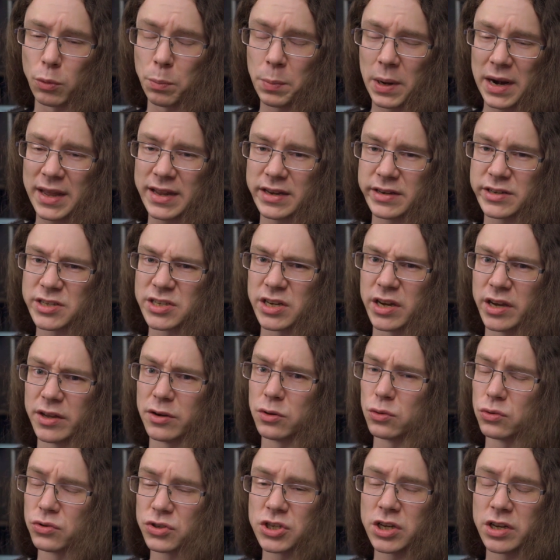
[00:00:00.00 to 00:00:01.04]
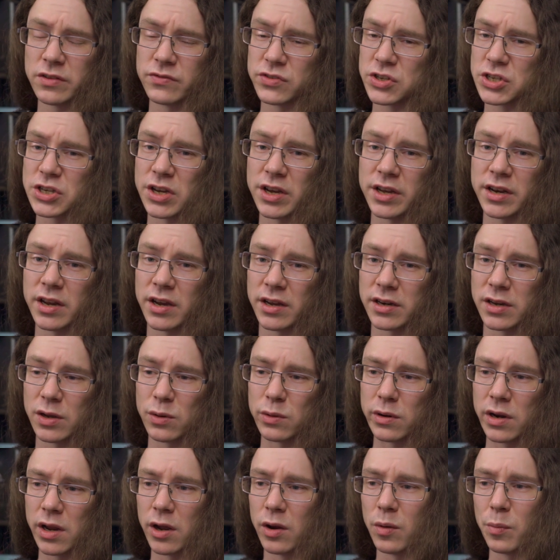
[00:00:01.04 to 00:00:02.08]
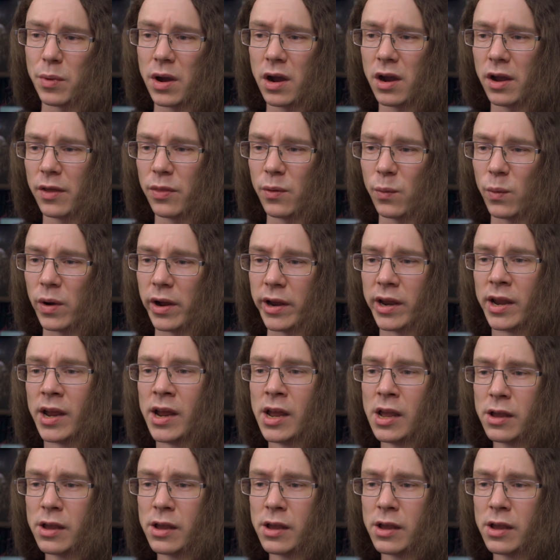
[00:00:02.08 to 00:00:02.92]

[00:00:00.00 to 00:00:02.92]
player side or server side, I don't know. But either way,